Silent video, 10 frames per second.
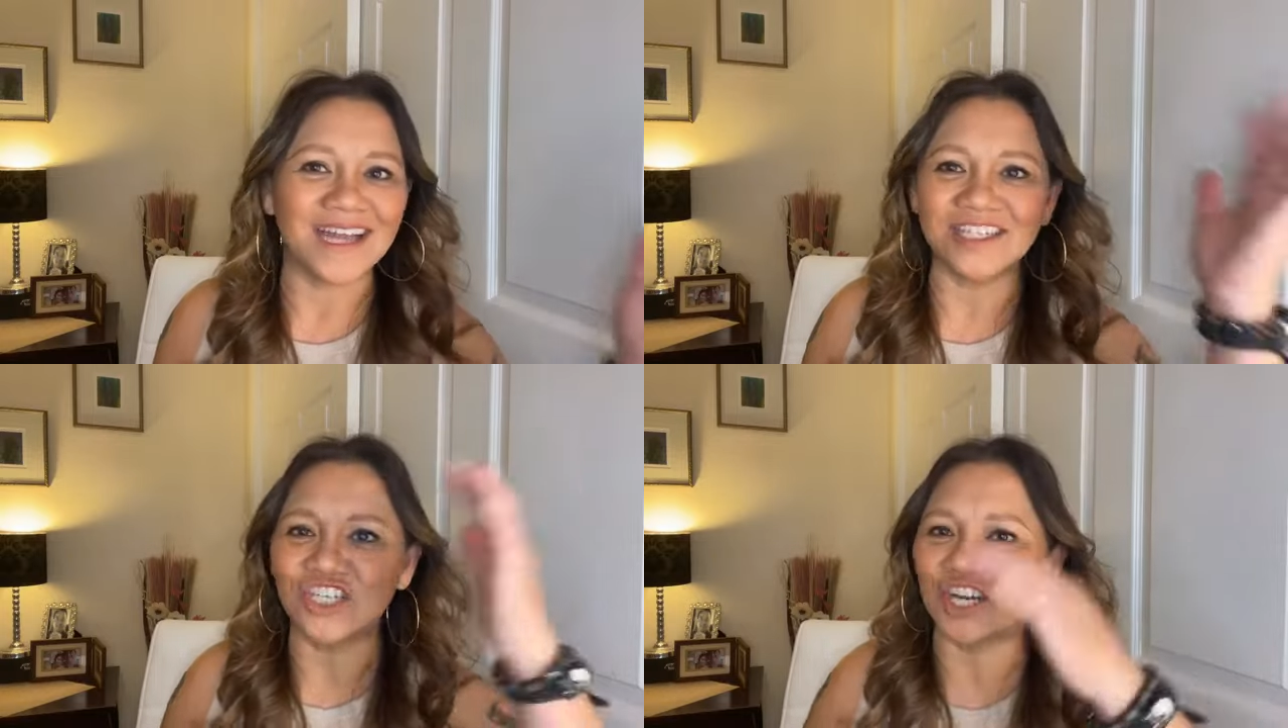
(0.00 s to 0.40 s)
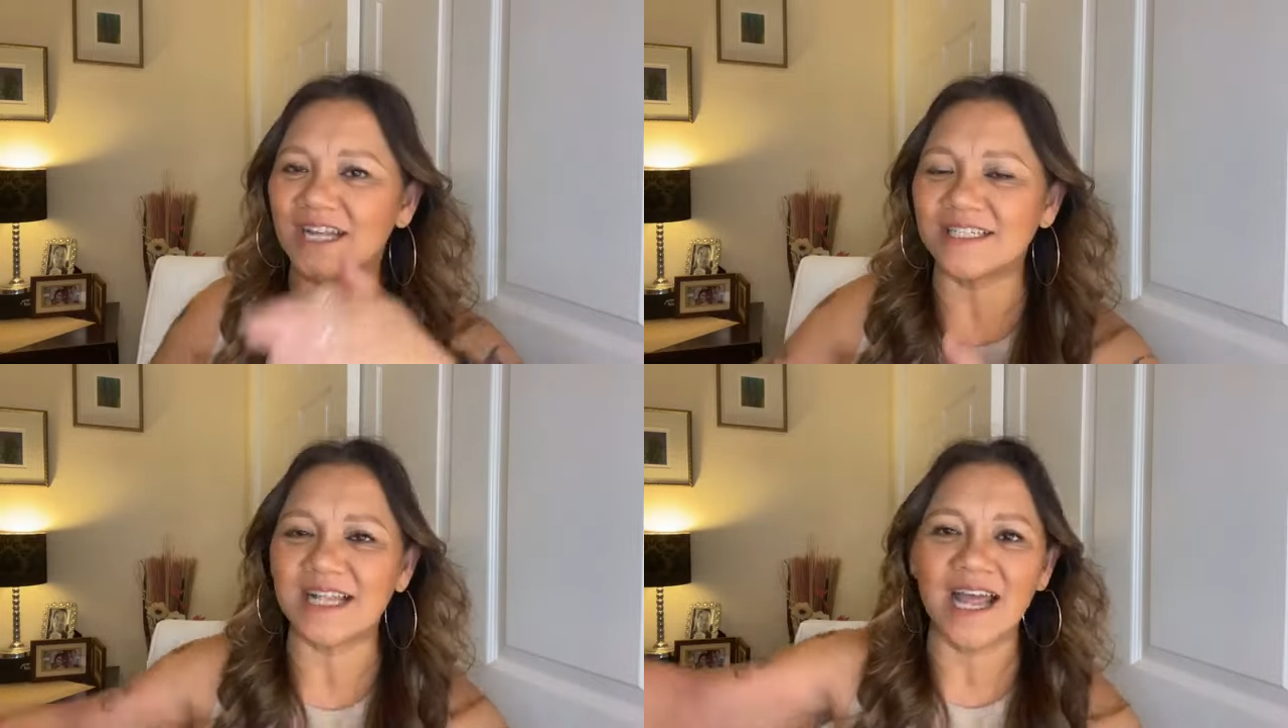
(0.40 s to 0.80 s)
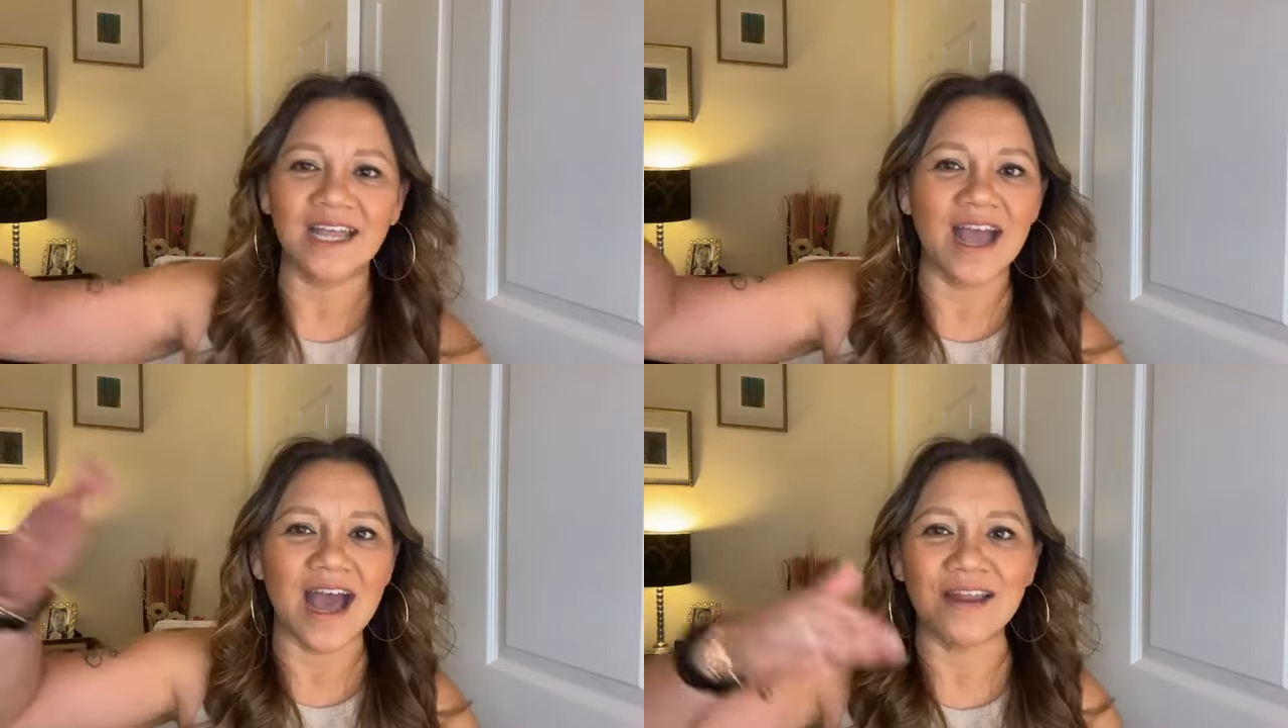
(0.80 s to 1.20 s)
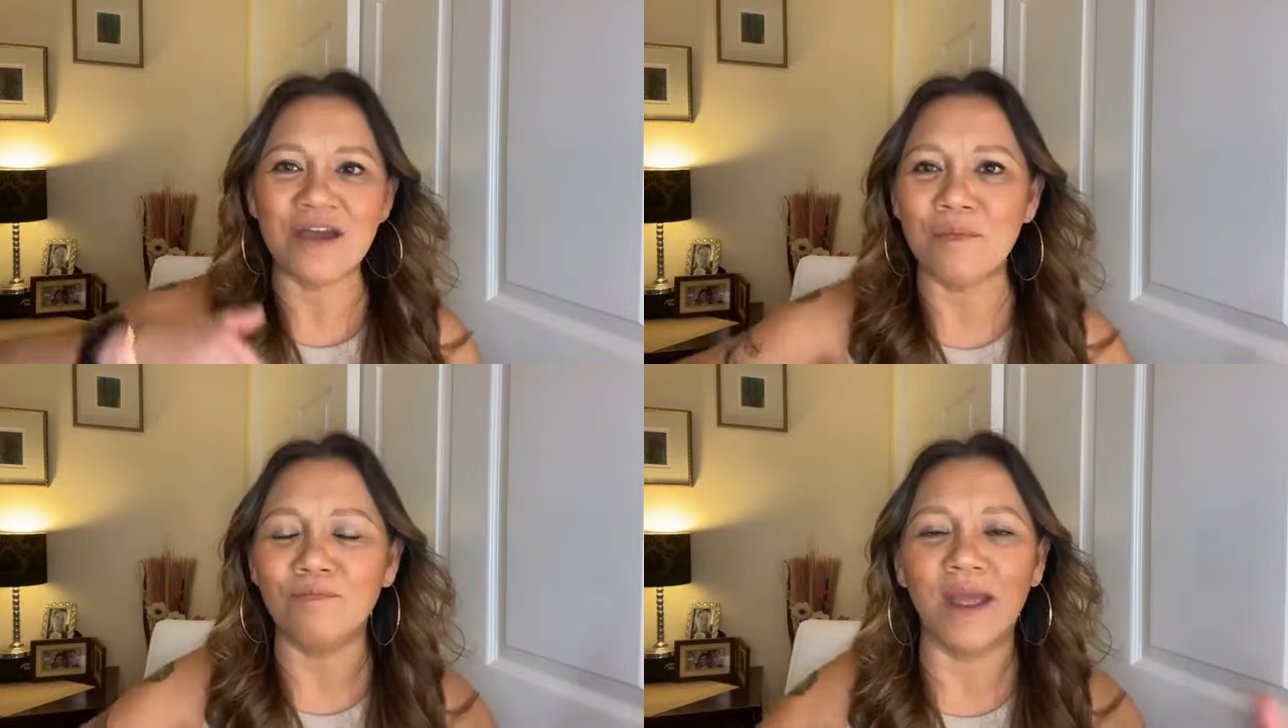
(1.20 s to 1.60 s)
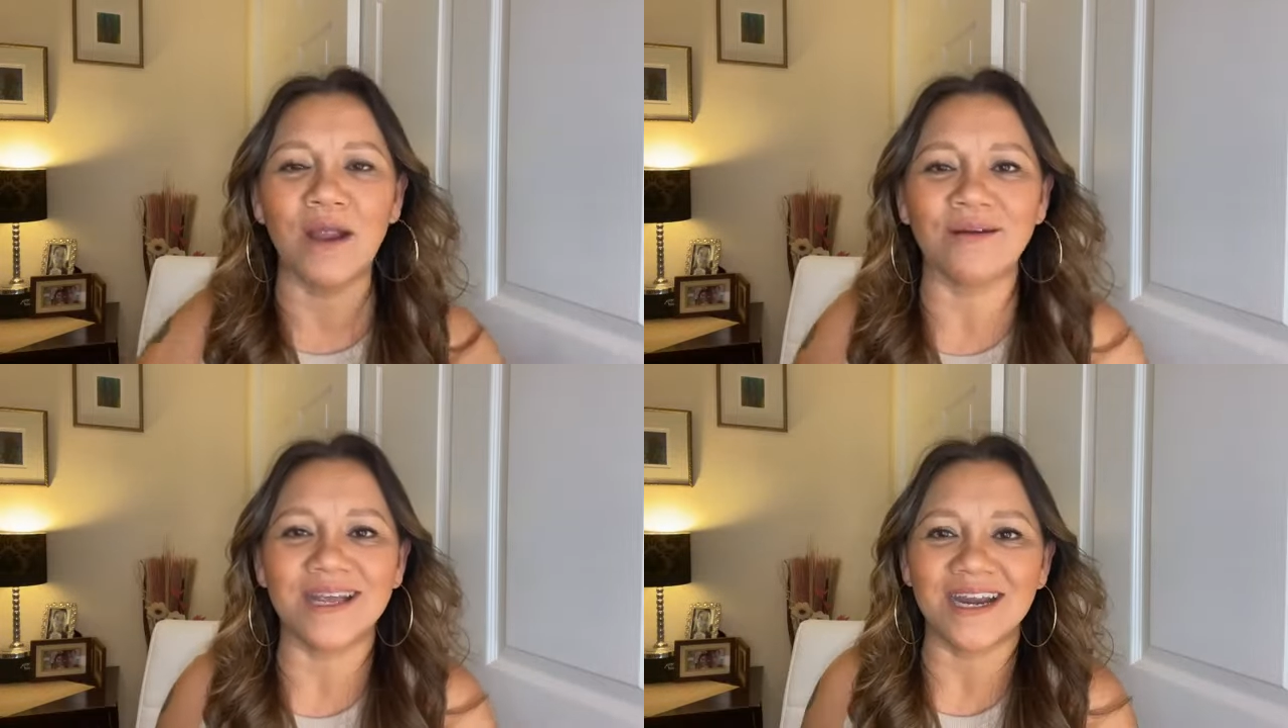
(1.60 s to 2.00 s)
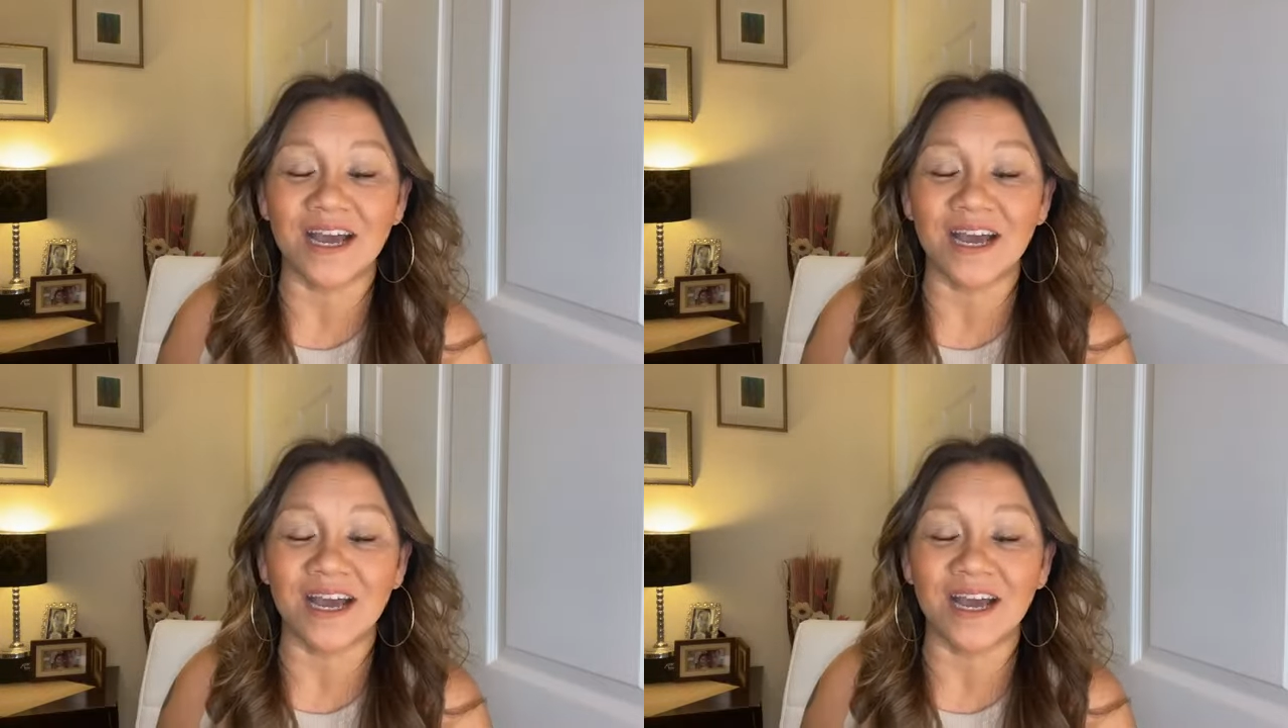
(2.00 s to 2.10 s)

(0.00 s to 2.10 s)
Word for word: and just got buried